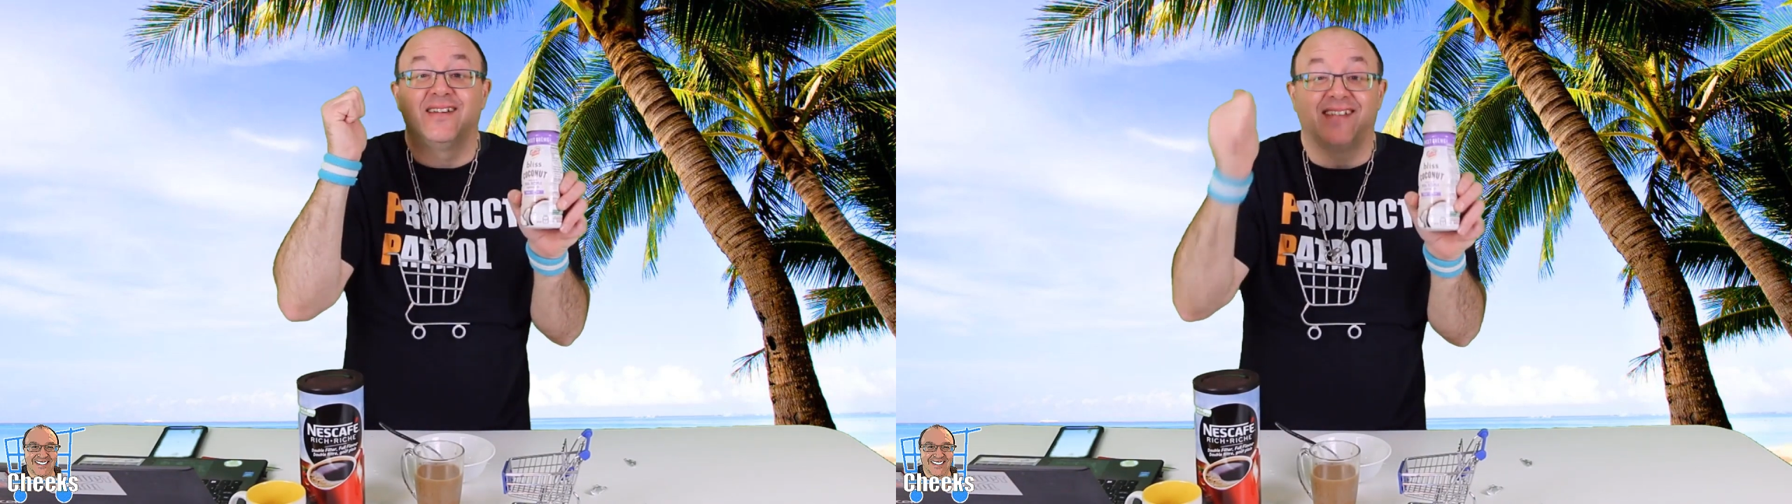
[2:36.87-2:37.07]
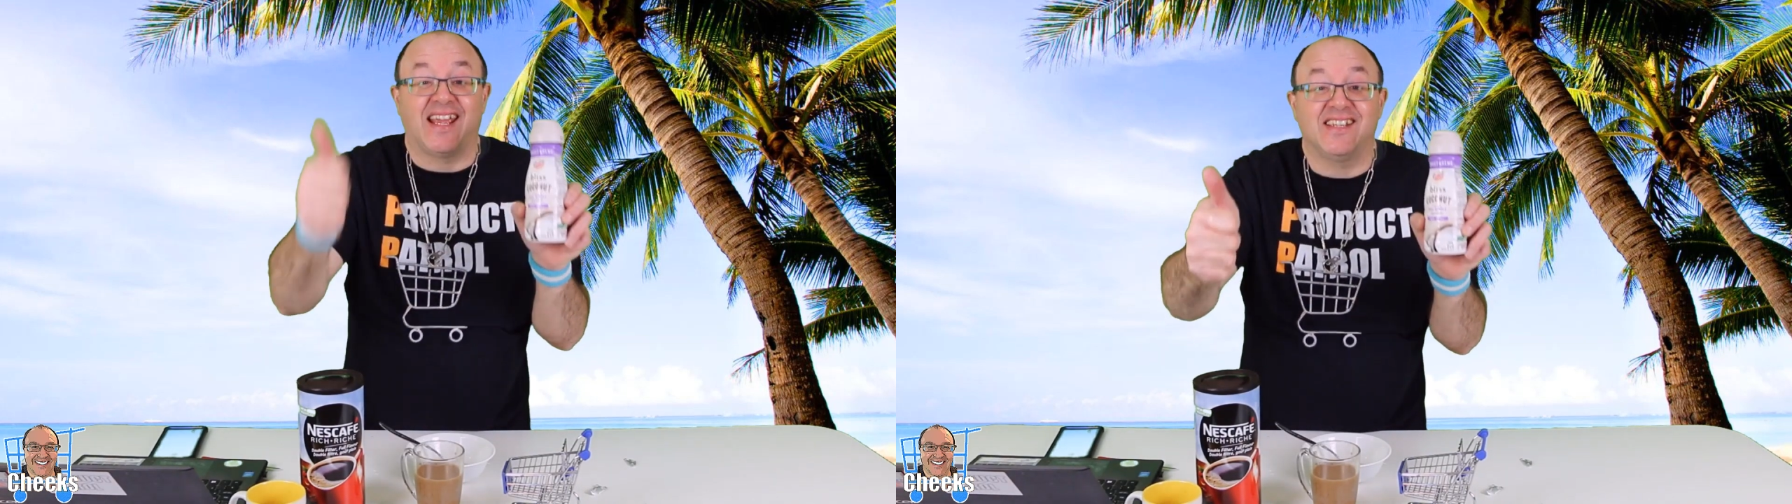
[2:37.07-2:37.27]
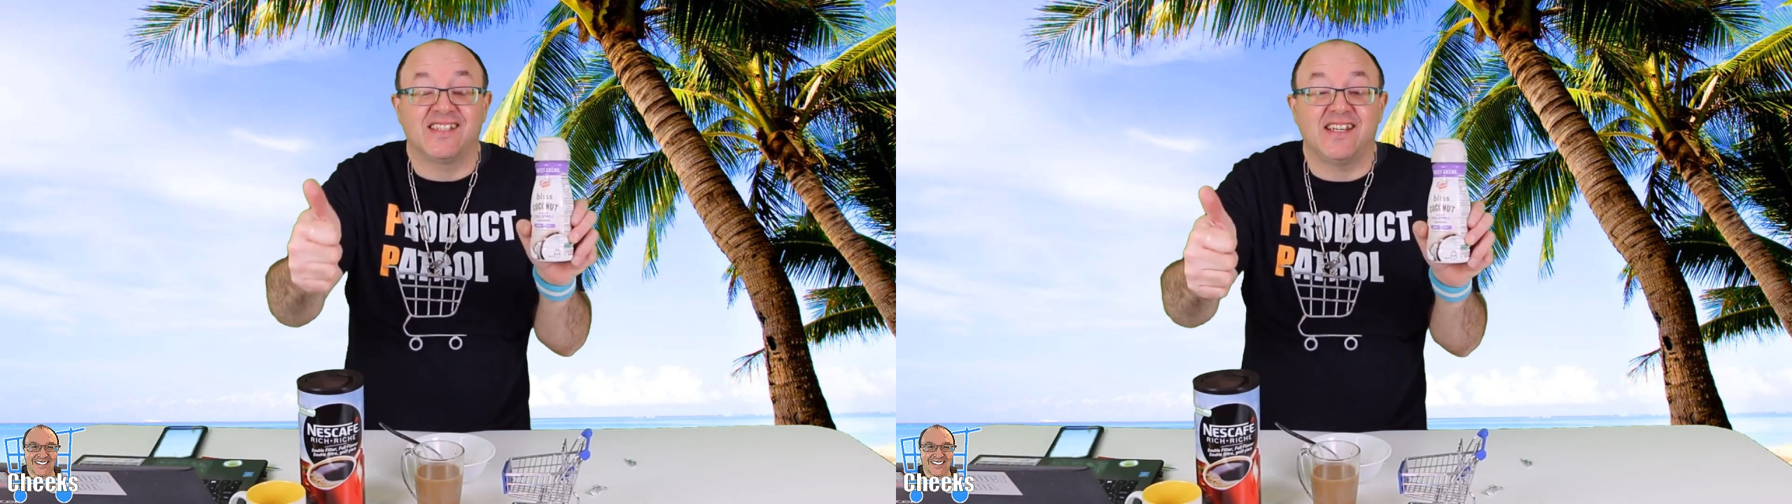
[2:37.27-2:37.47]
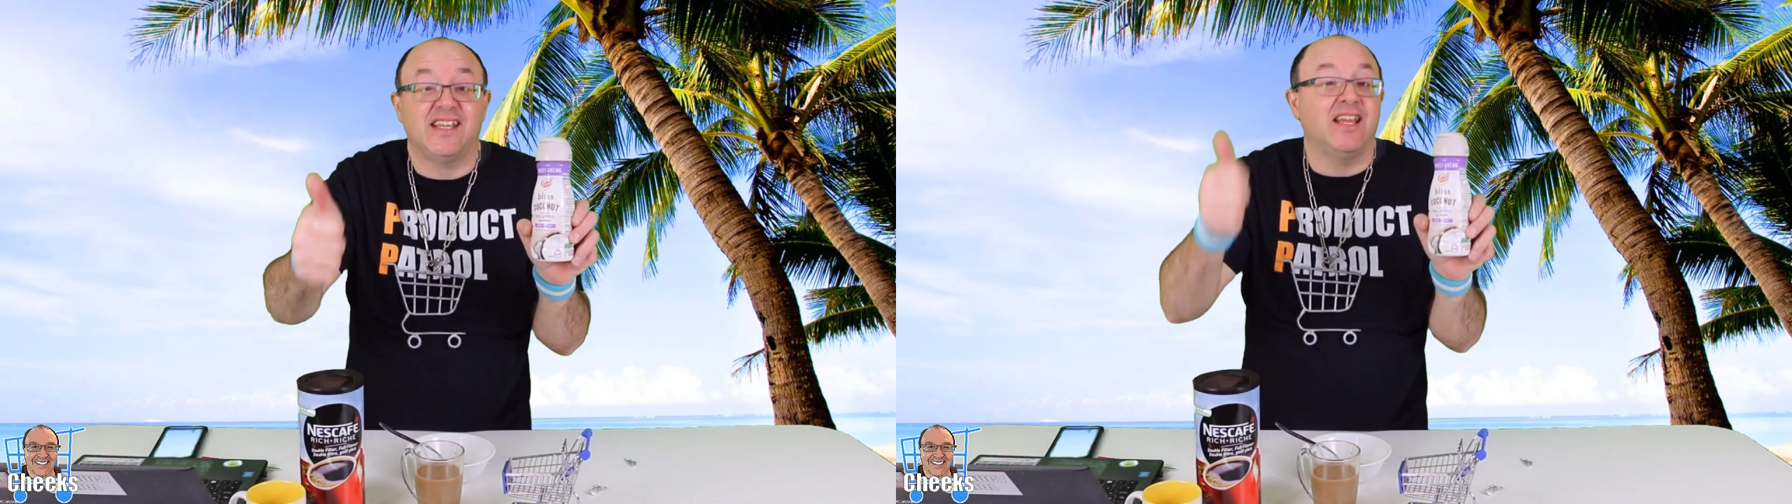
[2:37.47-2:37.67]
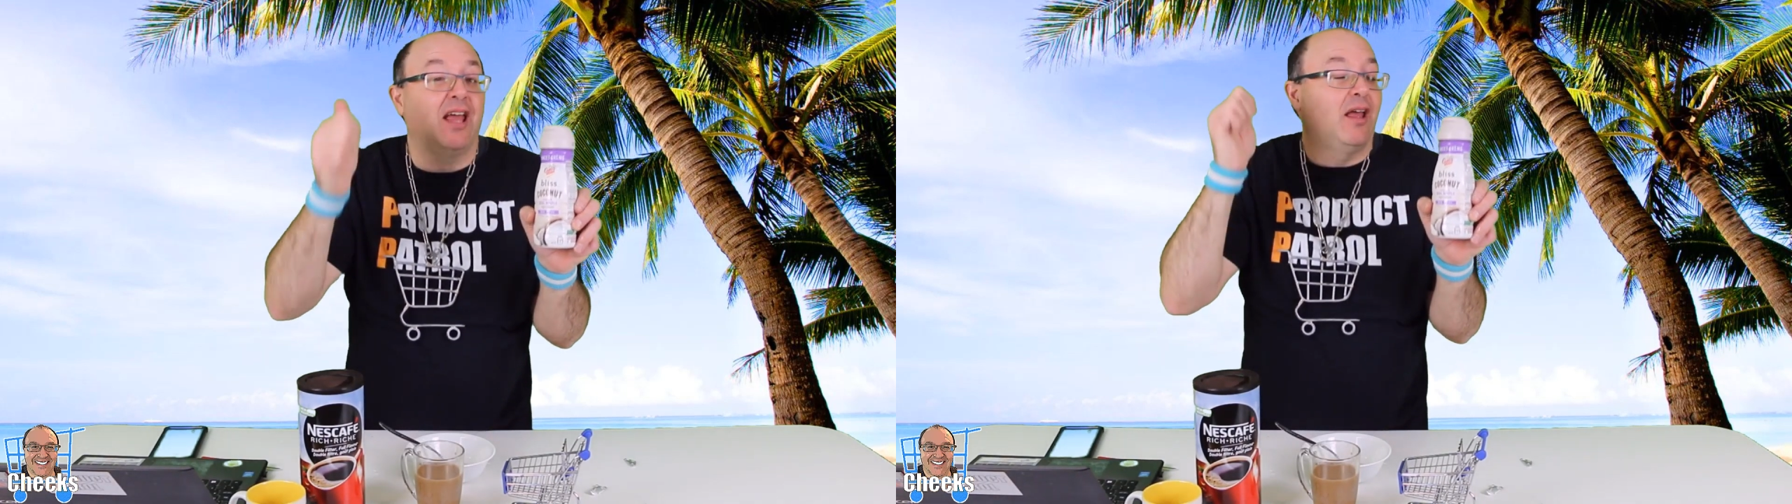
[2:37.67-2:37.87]

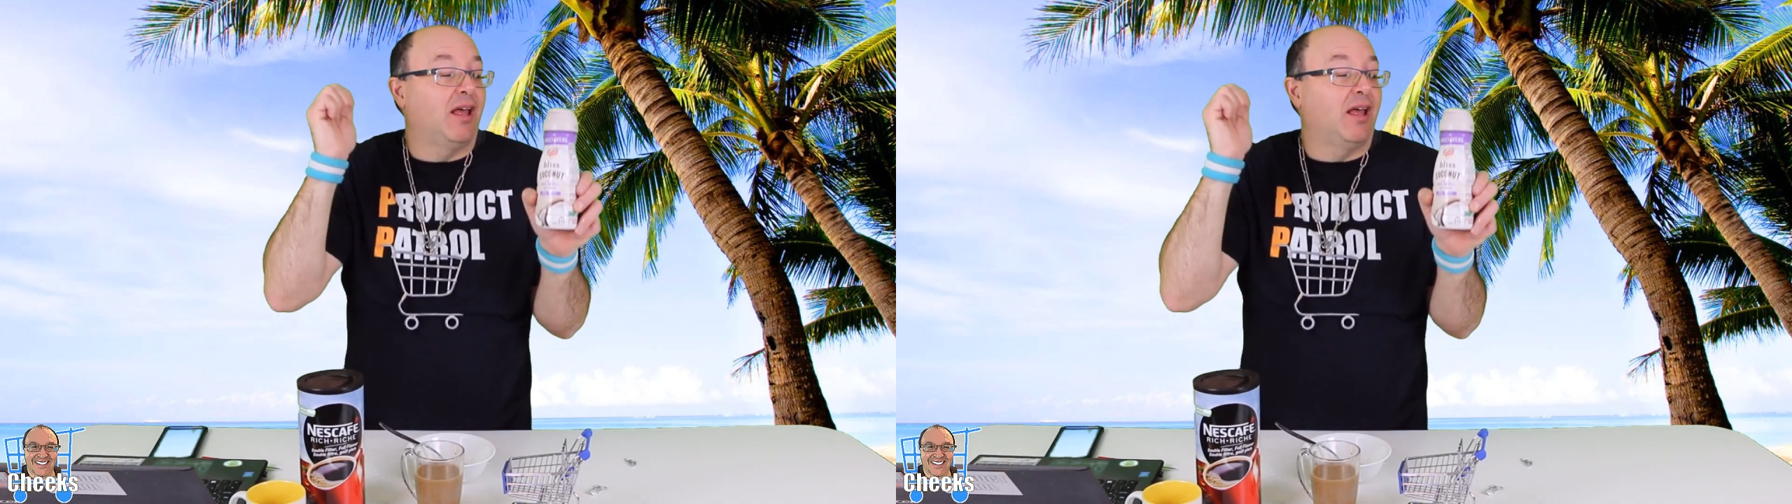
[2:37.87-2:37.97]
tasty.